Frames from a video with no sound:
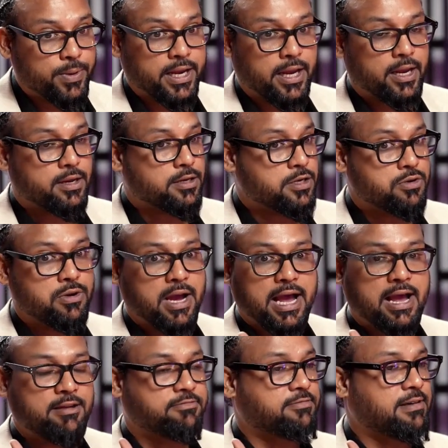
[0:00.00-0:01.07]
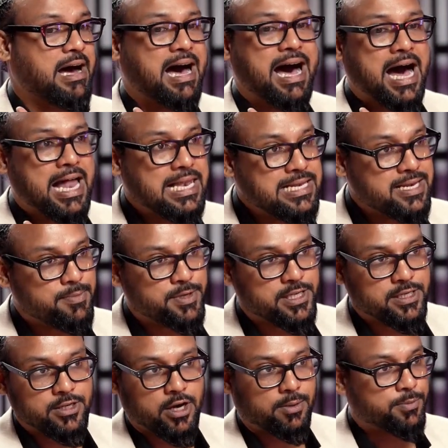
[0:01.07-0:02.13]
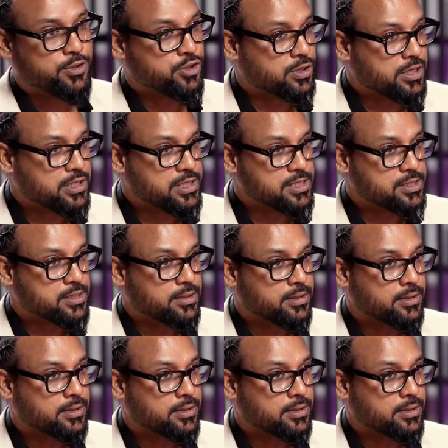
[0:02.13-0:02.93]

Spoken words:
here, you have unlimited opportunities.